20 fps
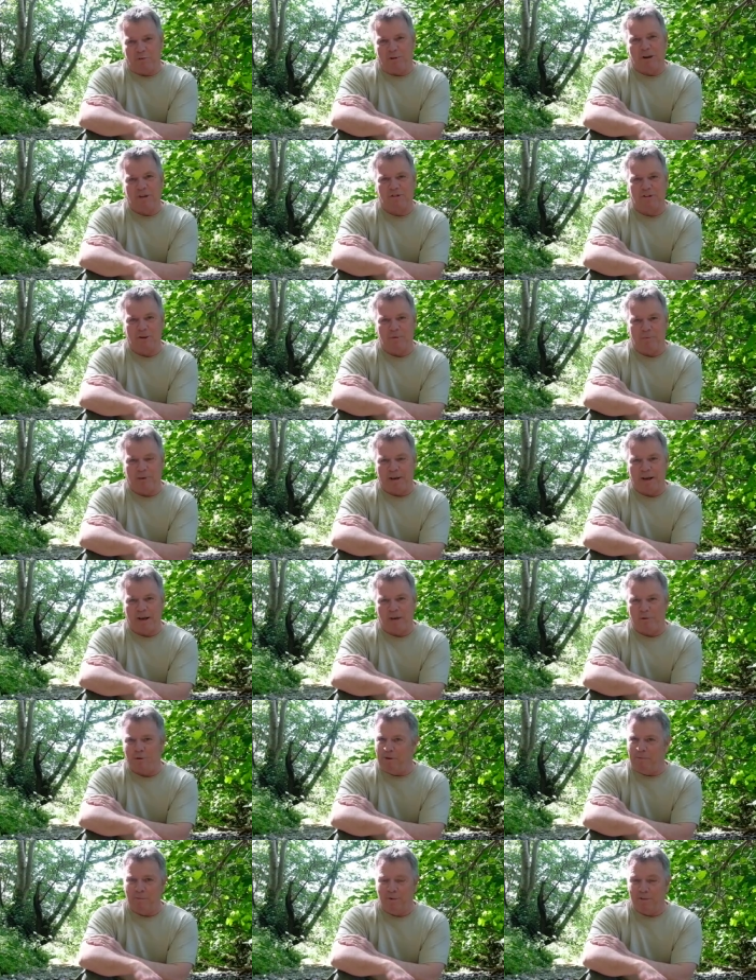rescue my
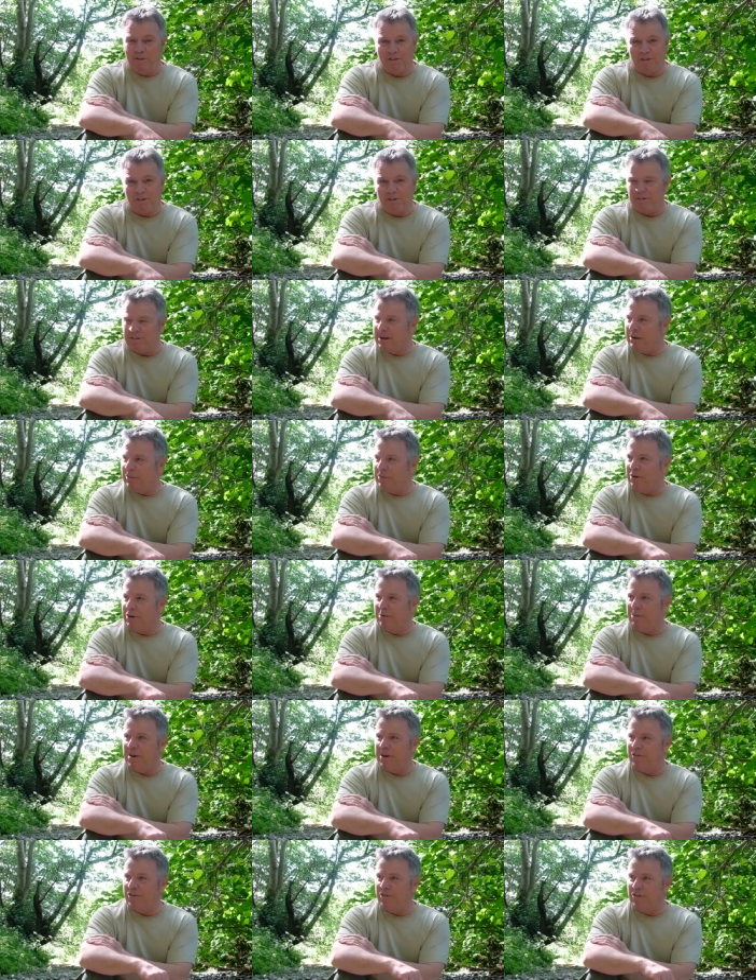equipment is just out of the
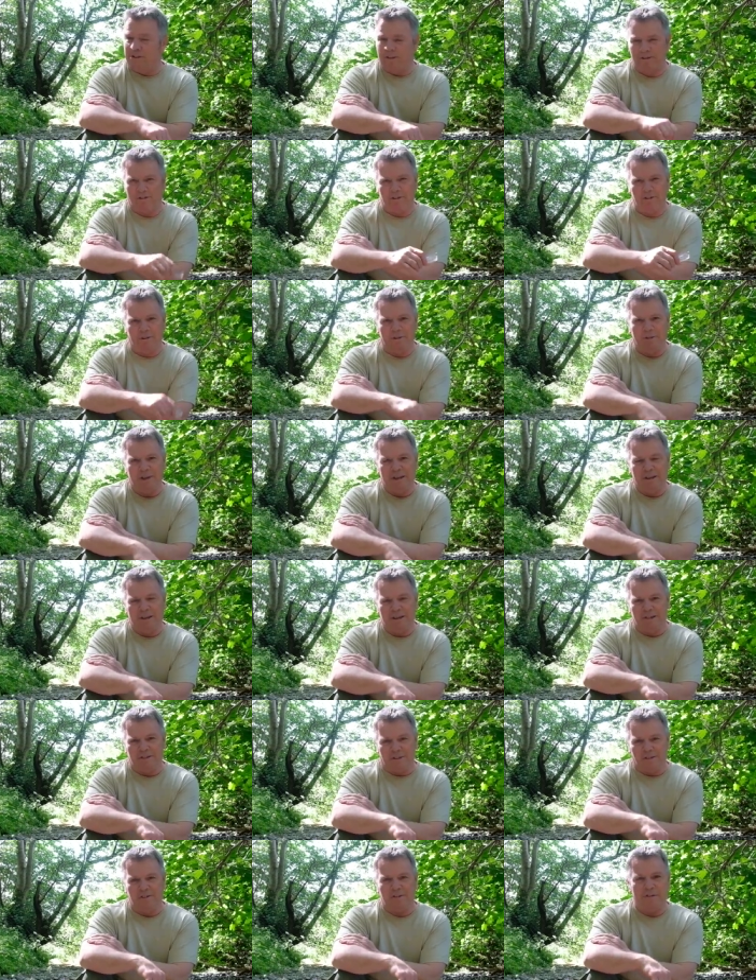question. It's a
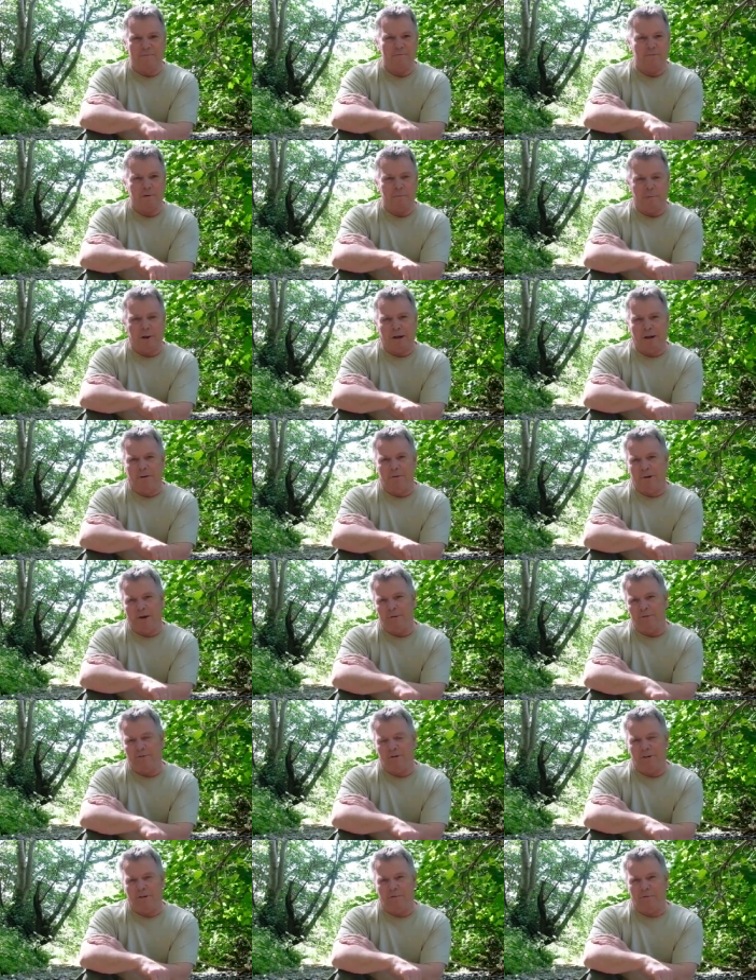it's a seventy mile
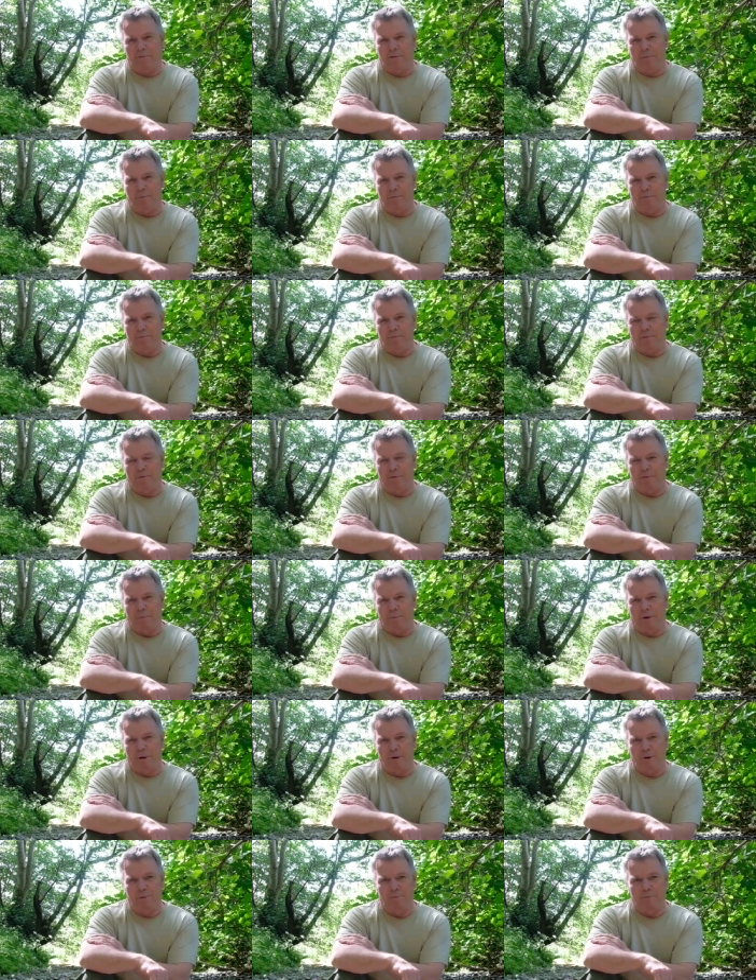round trip from from
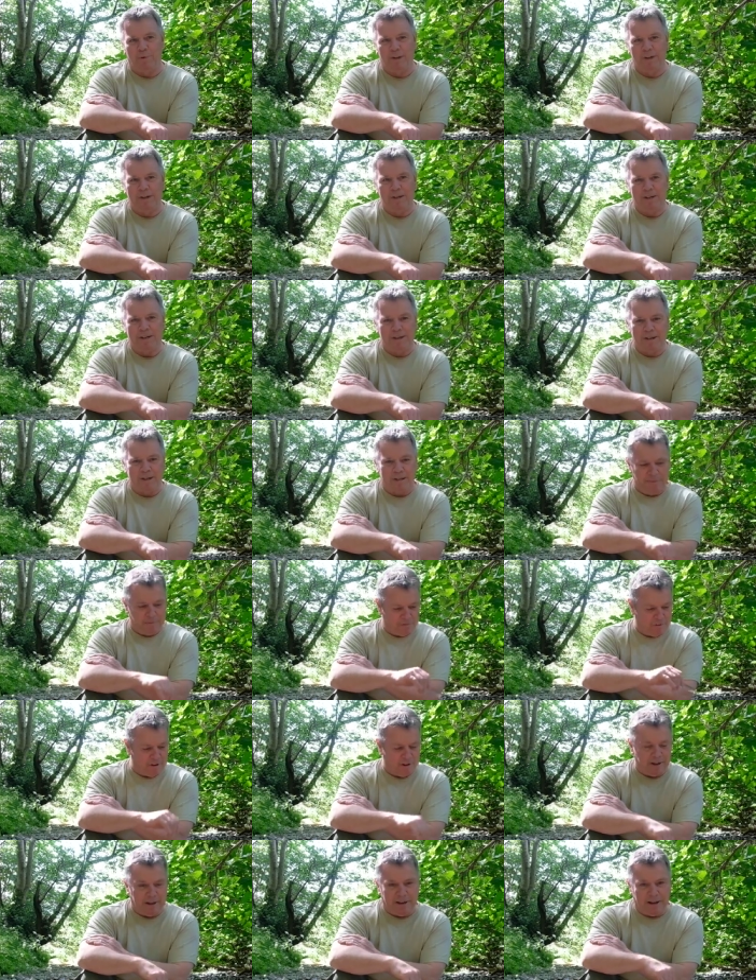home
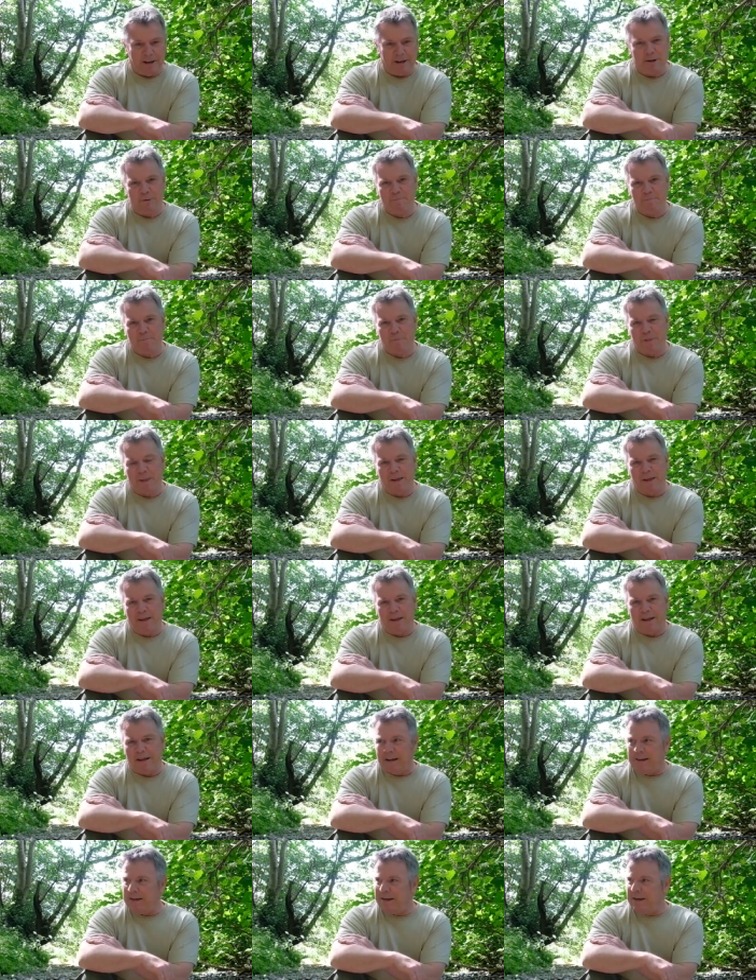to here,
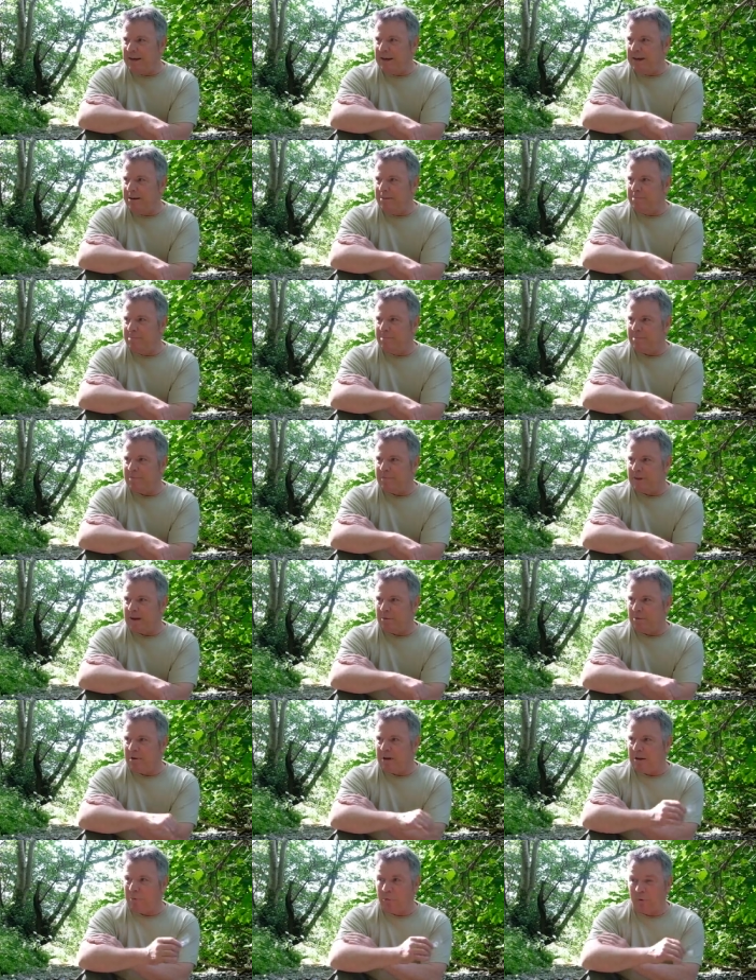and um,
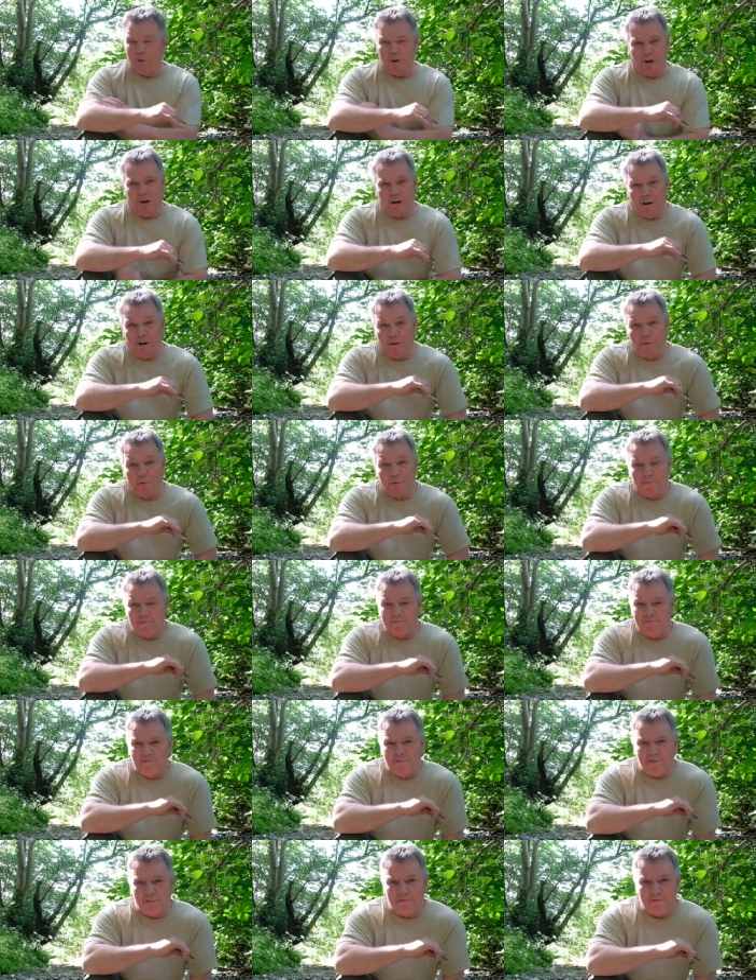I, I wouldn't know,
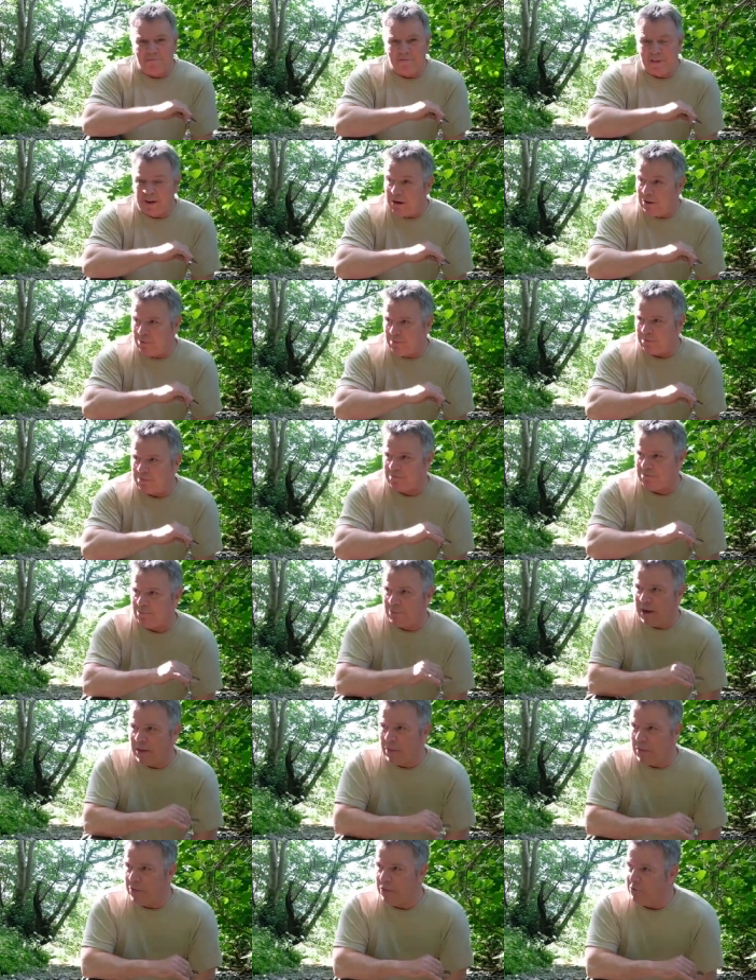you know,
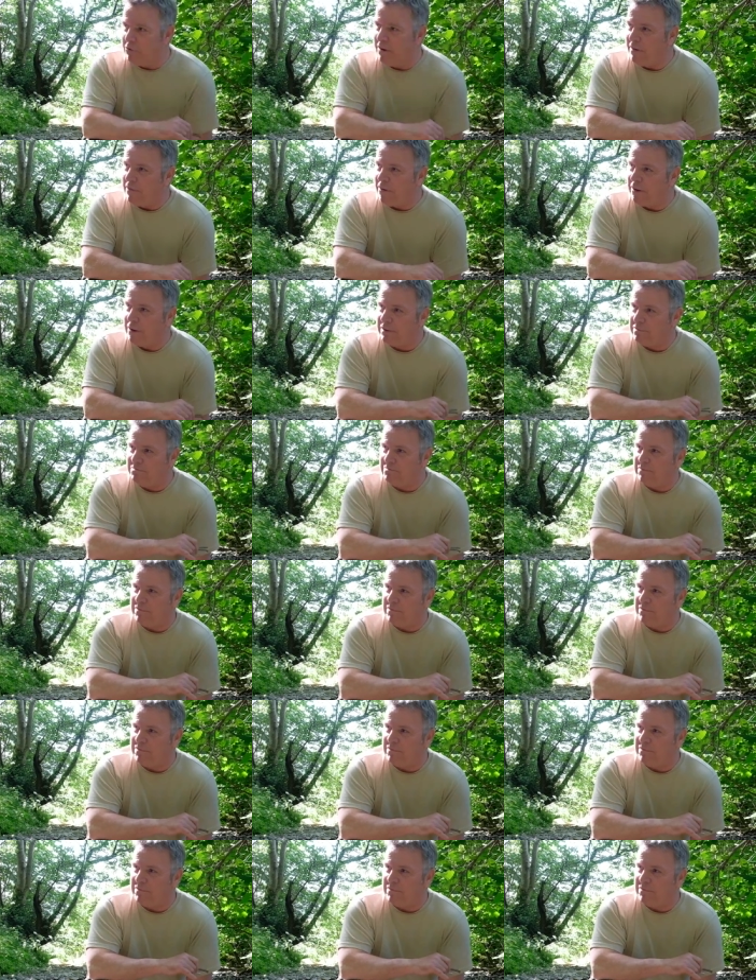whether the river